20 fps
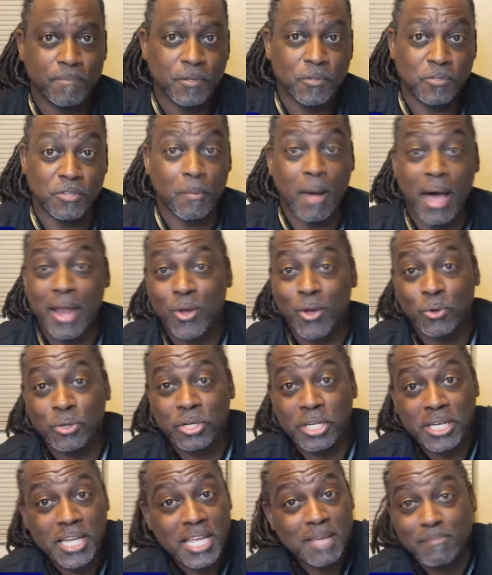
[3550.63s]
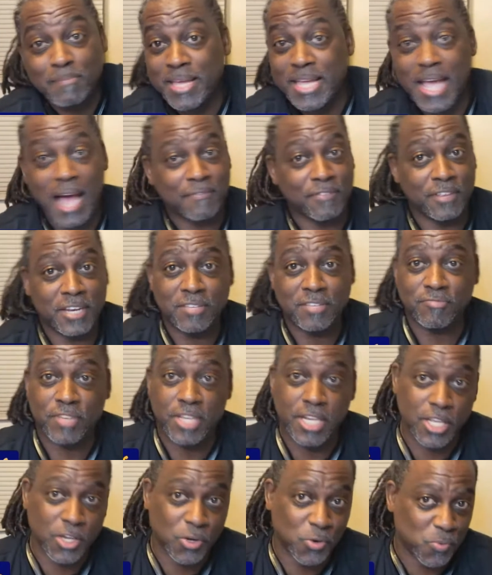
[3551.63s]
Somebody gonna delete me after this
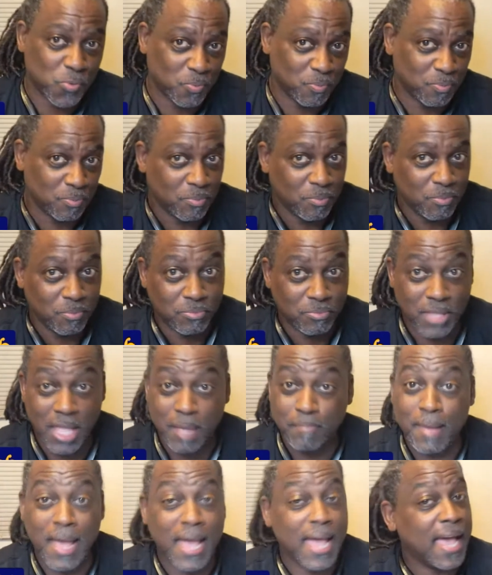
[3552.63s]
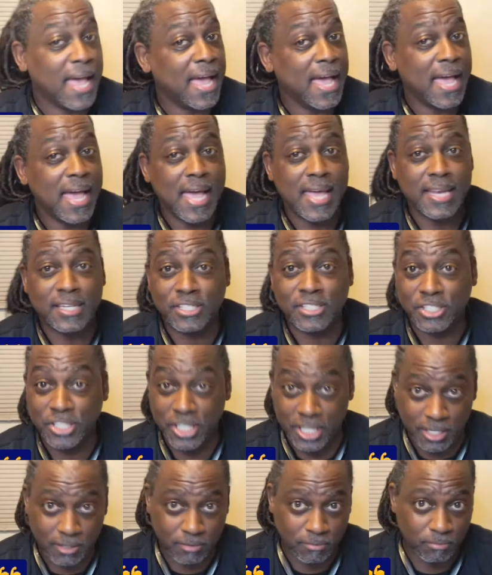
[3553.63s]
video. They mad as
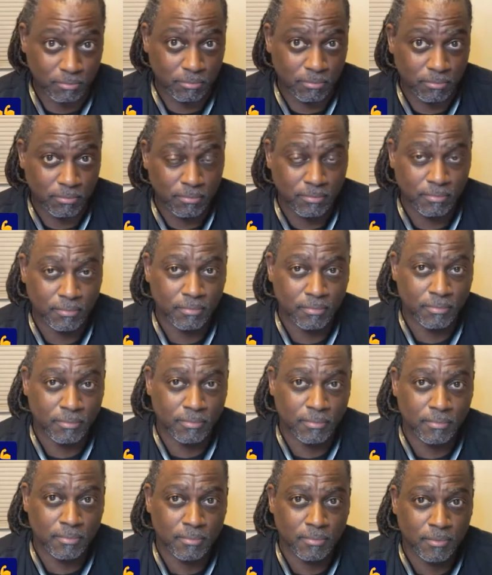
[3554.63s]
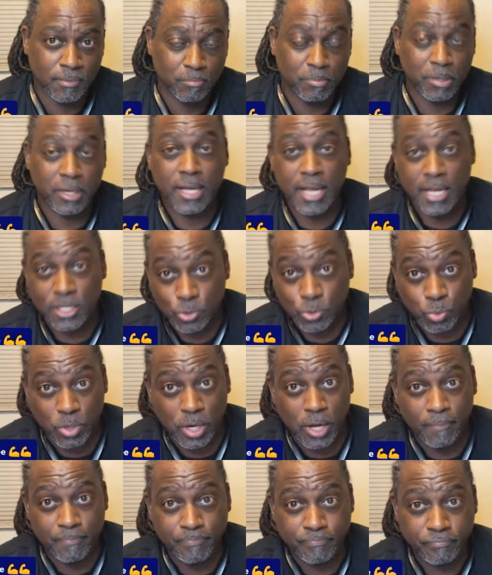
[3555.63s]
shit. But guess
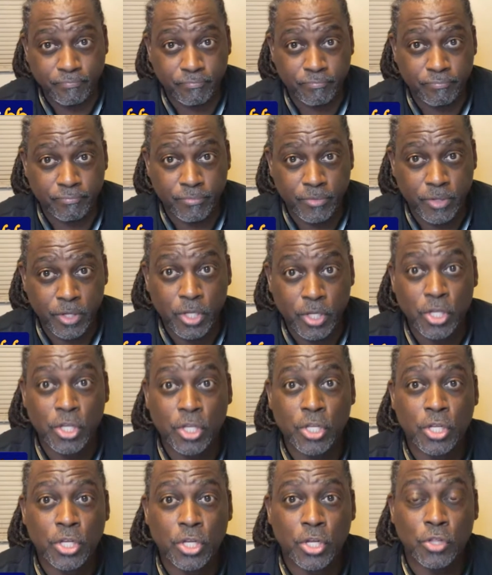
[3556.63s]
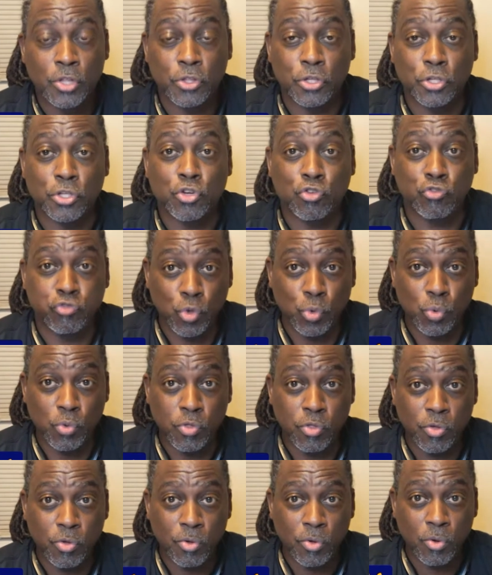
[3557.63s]
what? The
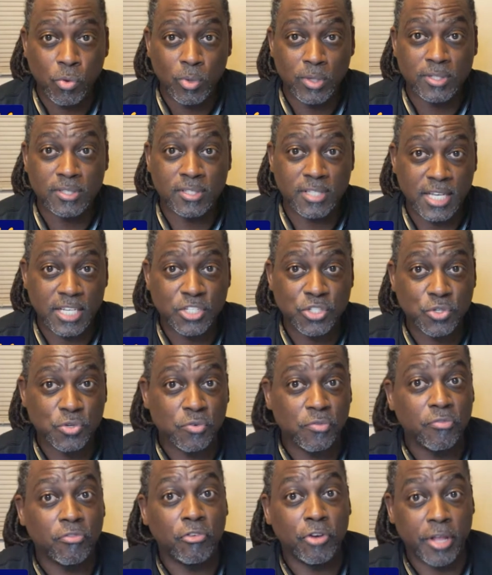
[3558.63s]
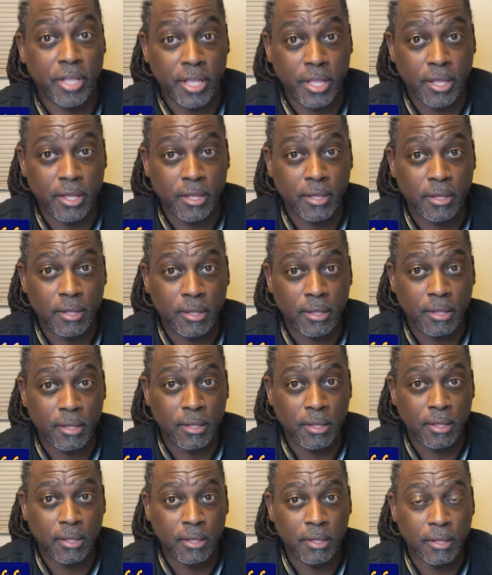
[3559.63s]
truth will set you free,
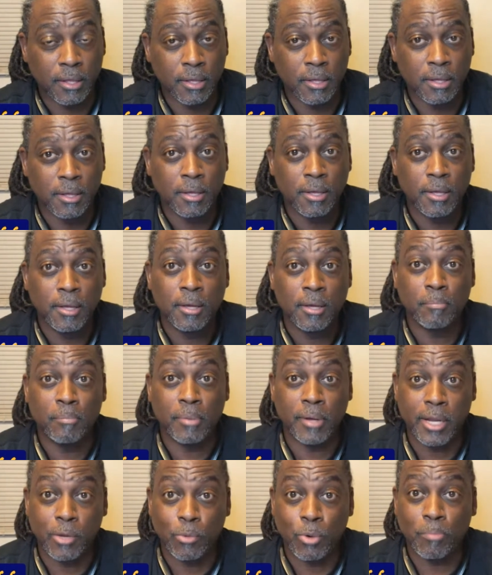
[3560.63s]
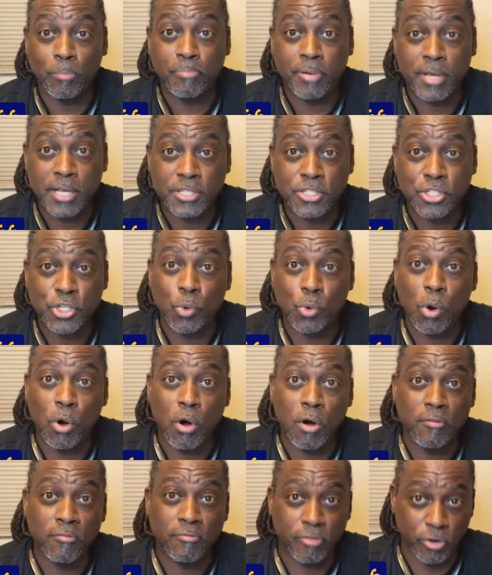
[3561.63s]
but it will piss you
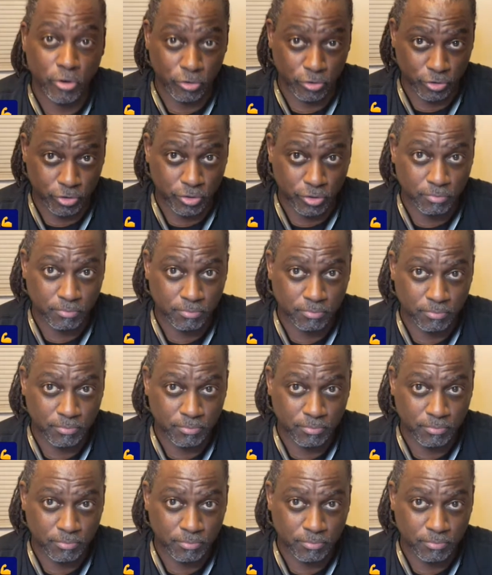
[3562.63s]
off first.